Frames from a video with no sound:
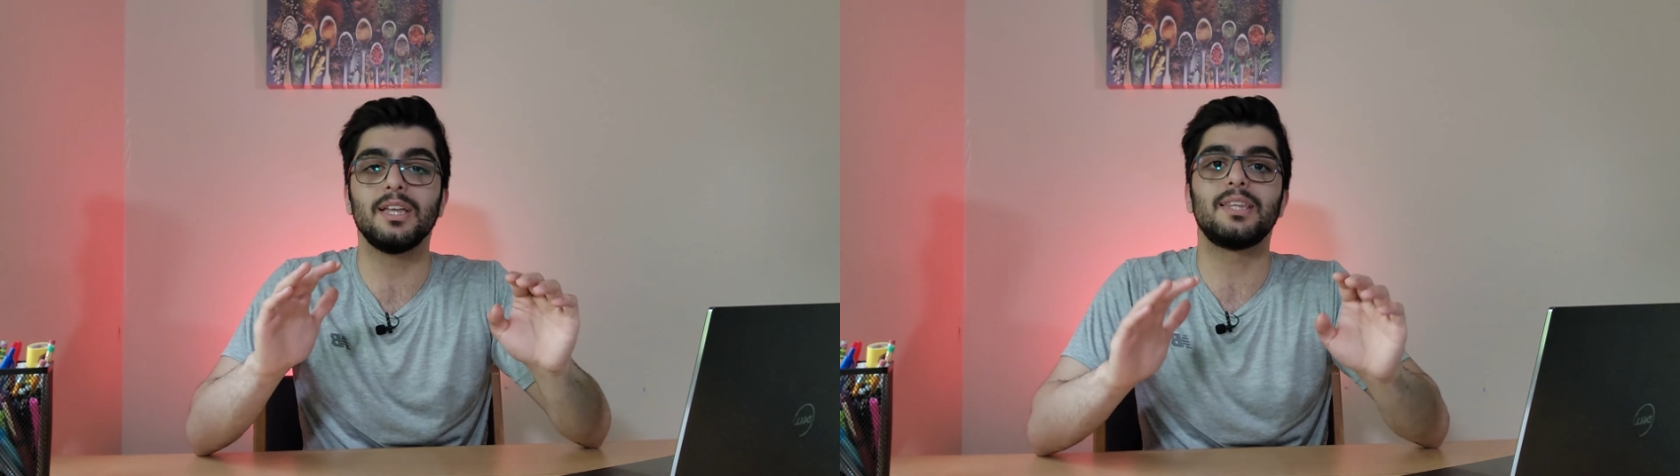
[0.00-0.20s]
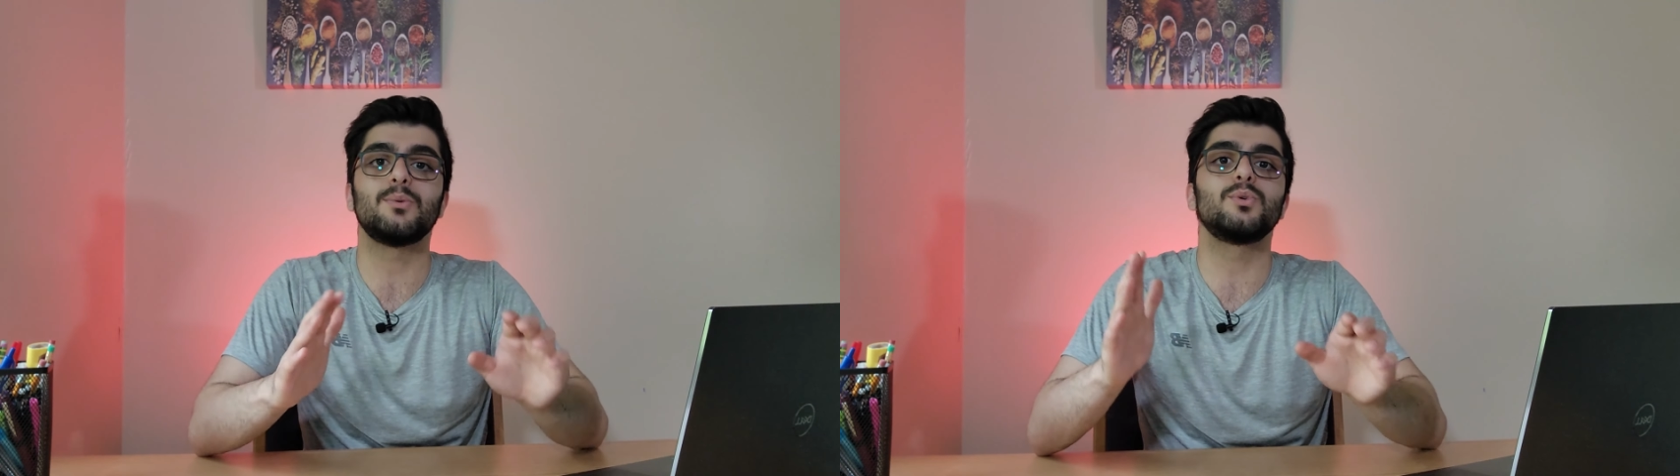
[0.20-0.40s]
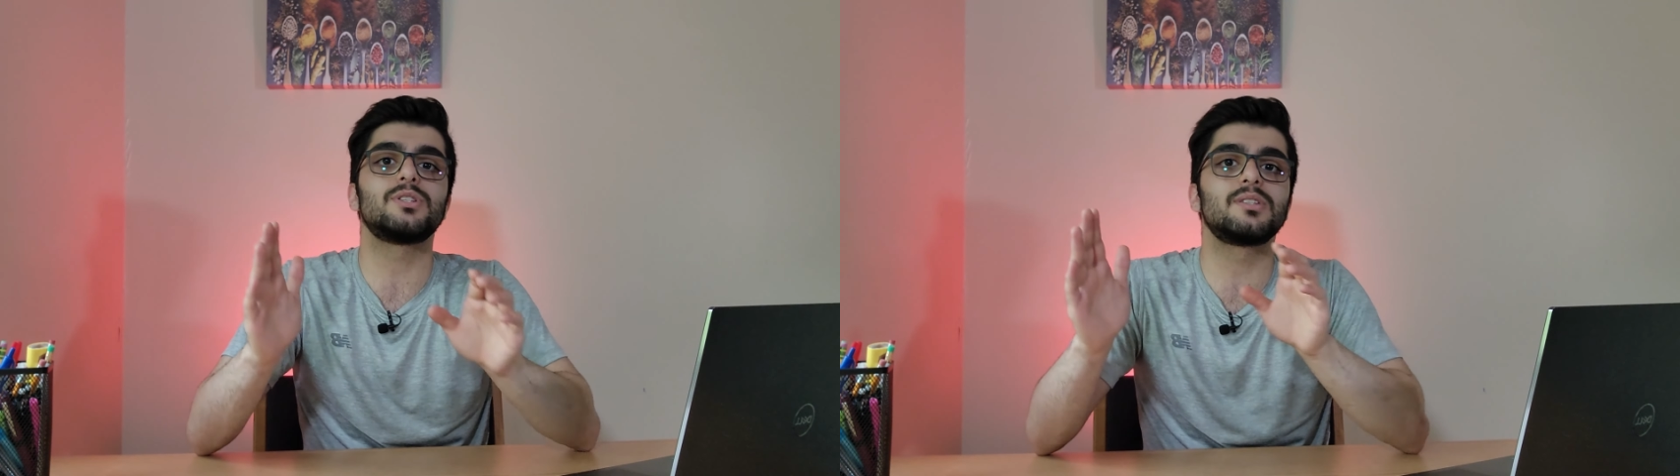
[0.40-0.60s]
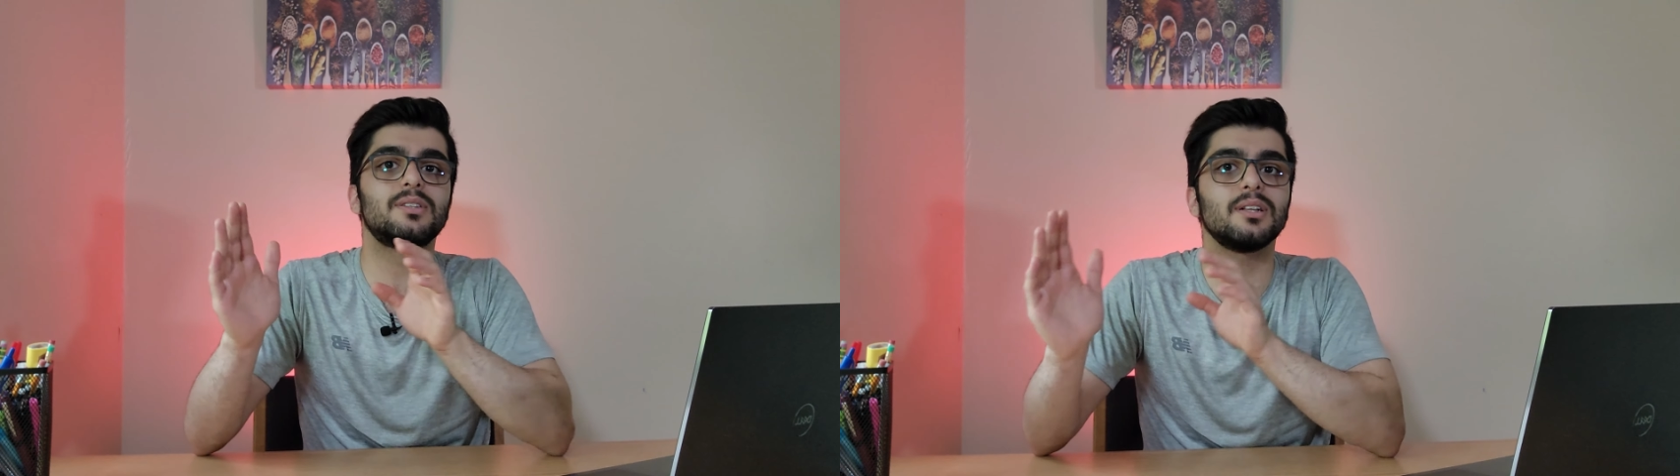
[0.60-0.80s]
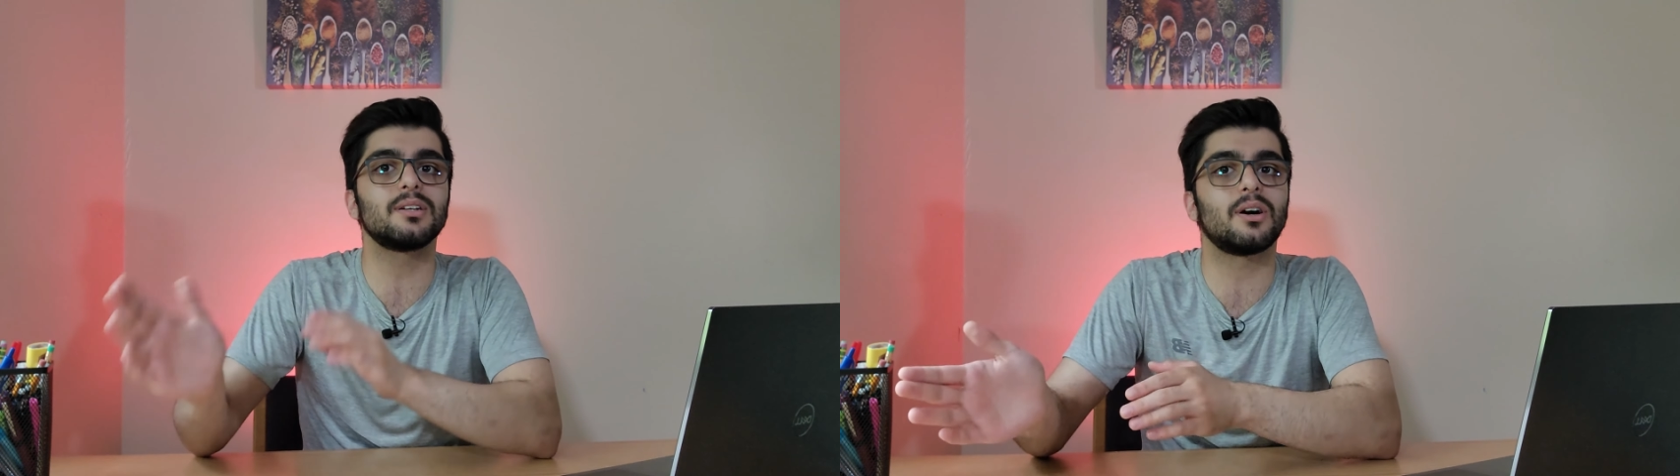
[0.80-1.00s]
they would
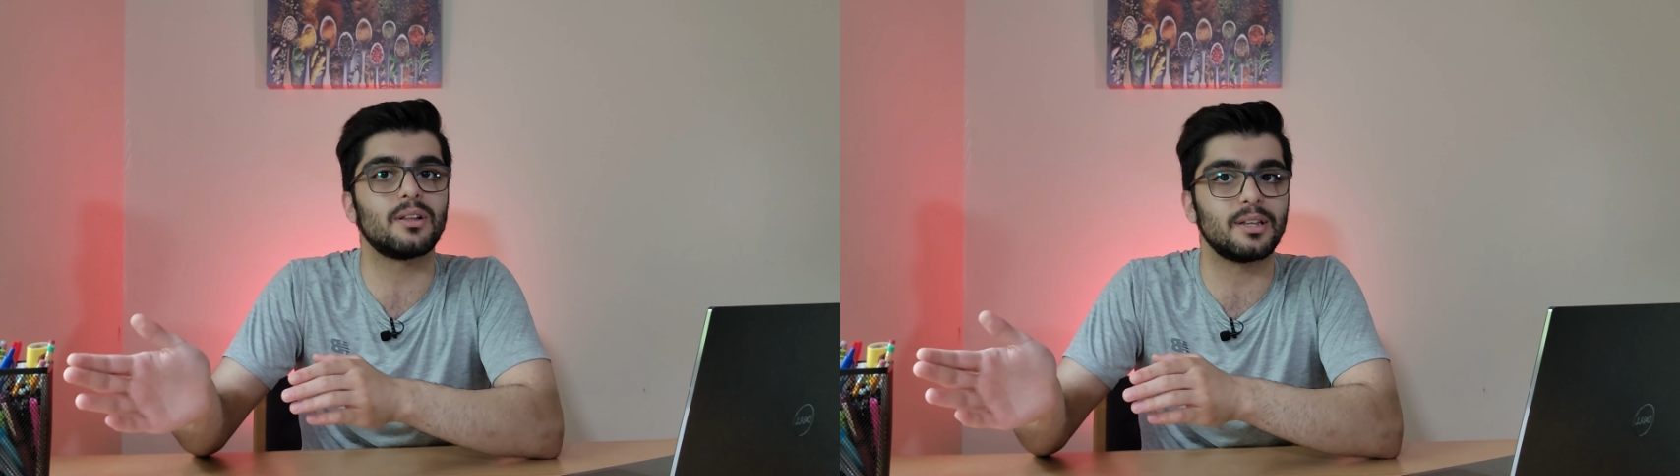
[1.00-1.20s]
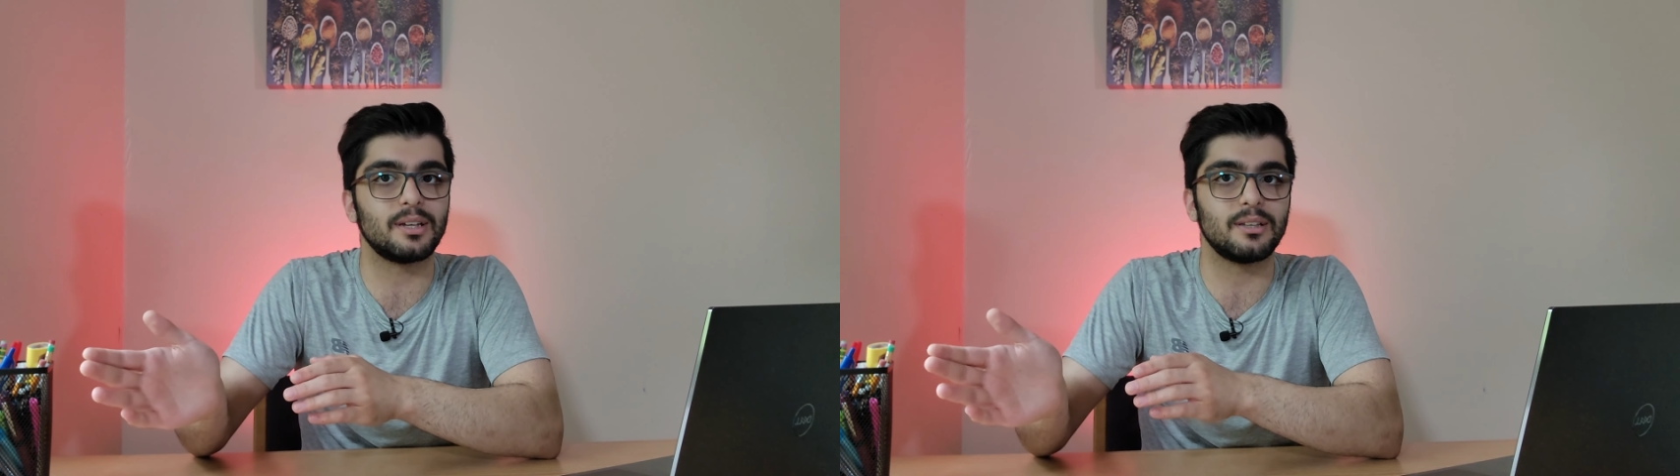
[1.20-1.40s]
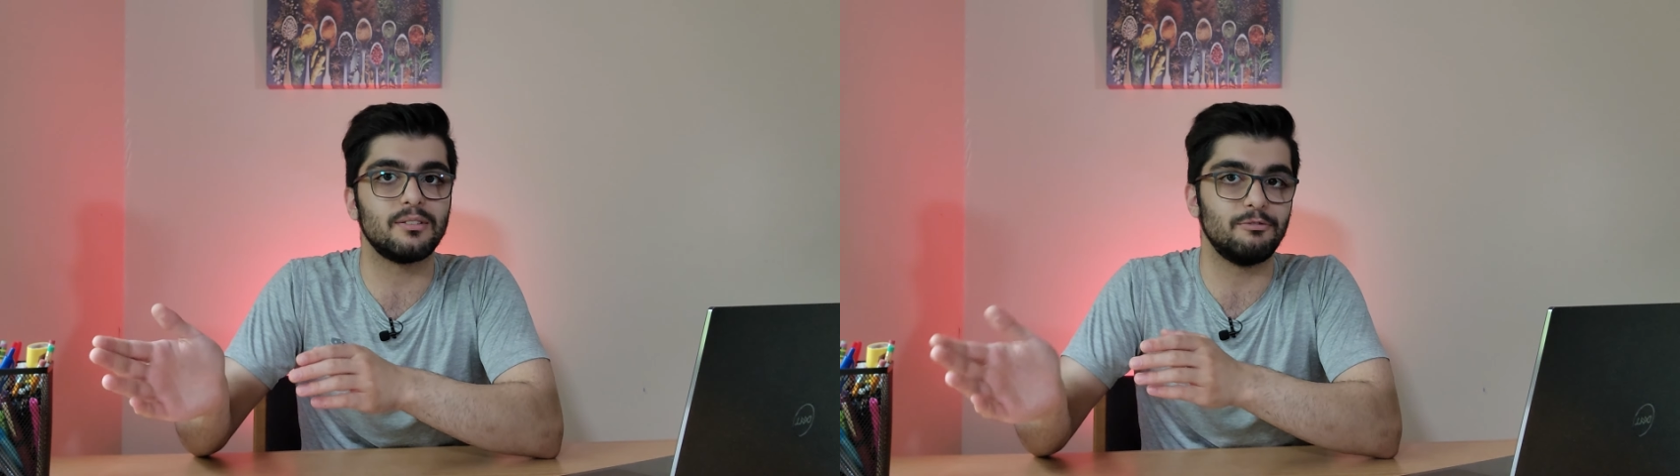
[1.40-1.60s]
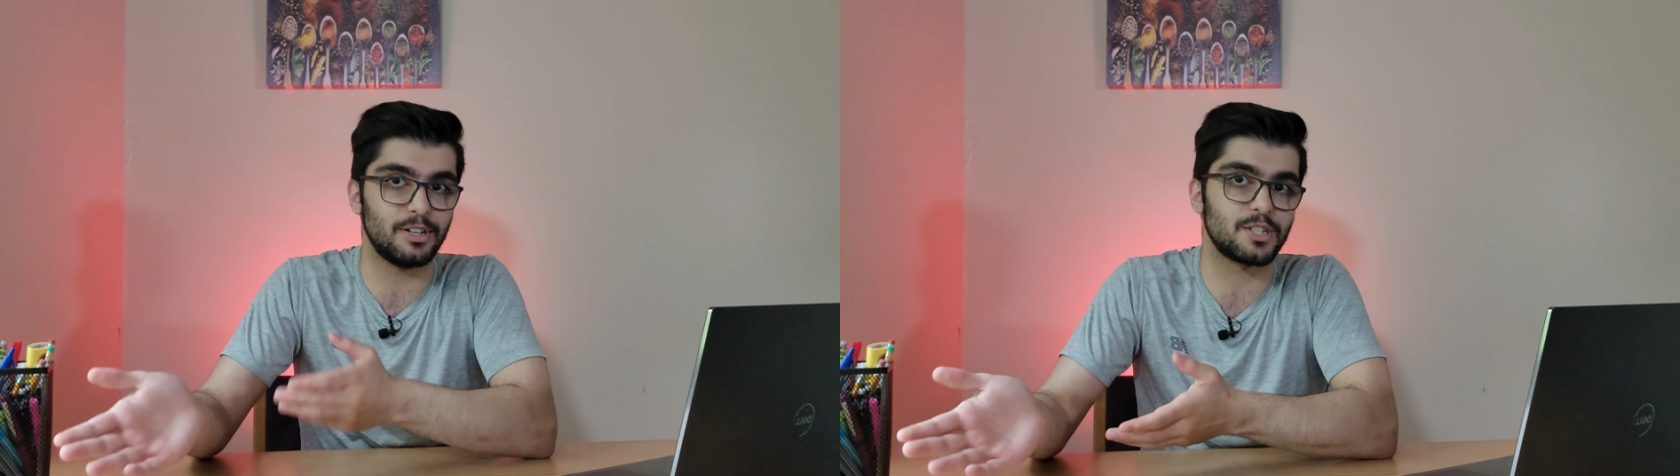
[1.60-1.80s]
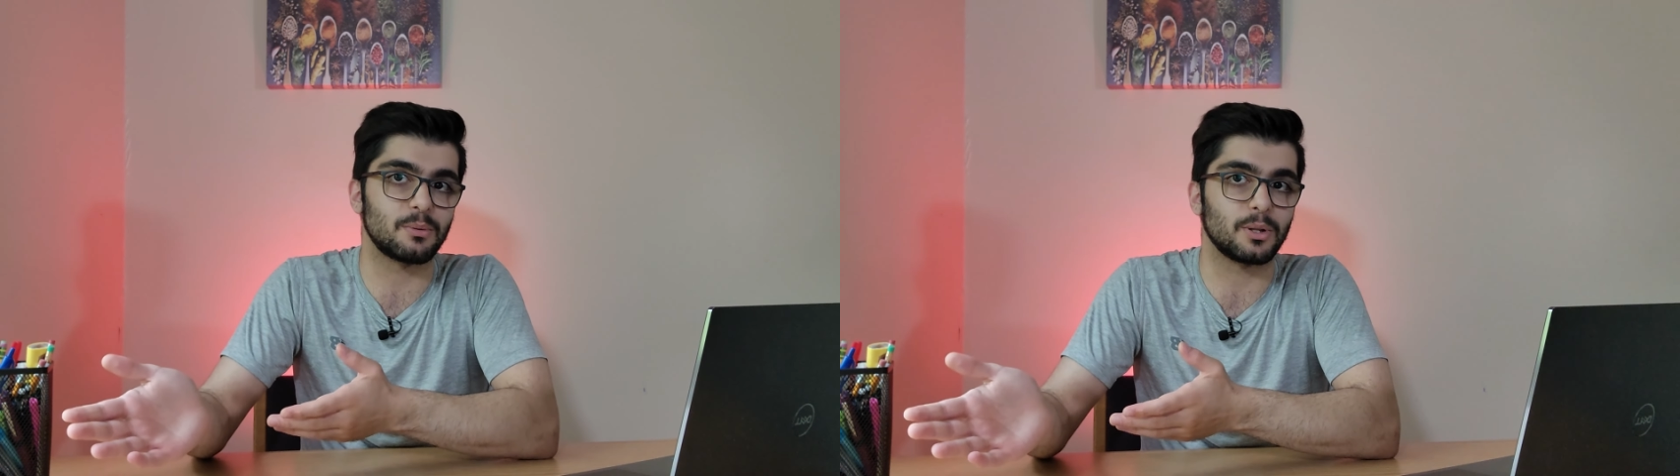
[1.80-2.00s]
still call it
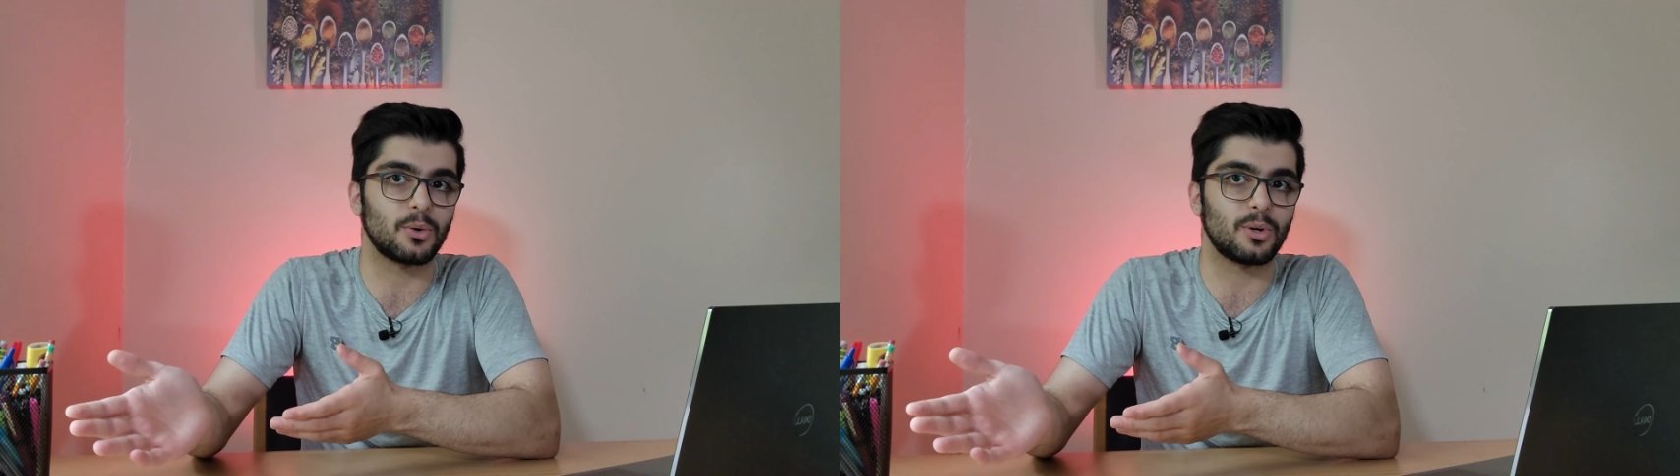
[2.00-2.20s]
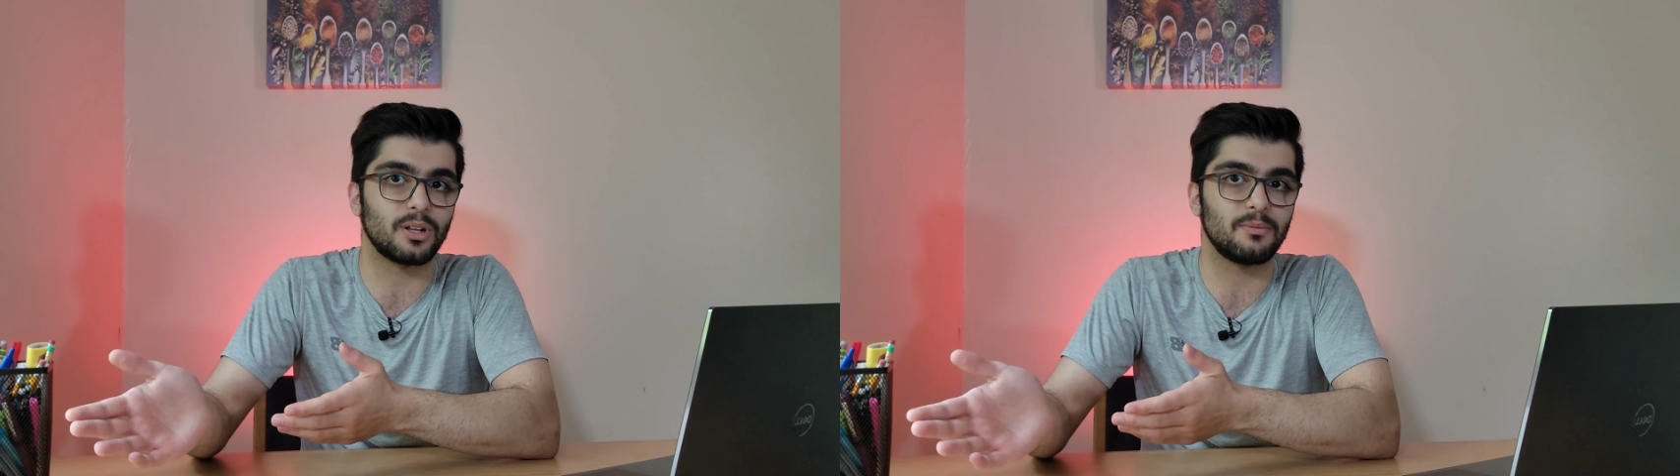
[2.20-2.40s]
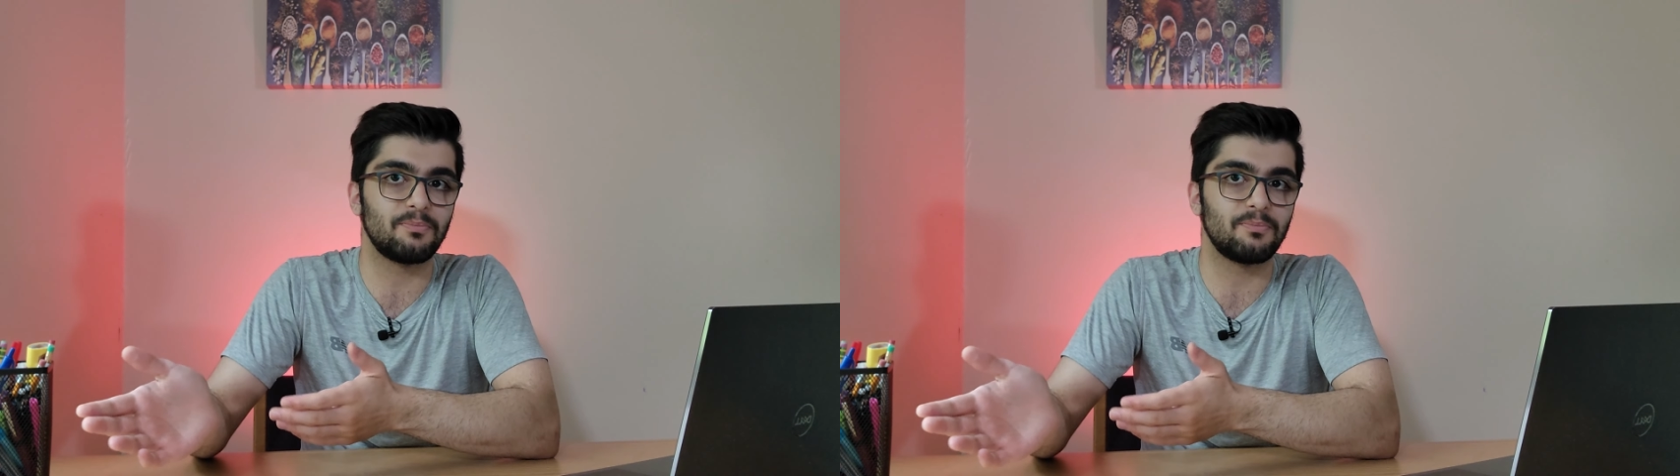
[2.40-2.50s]
vegetable oil.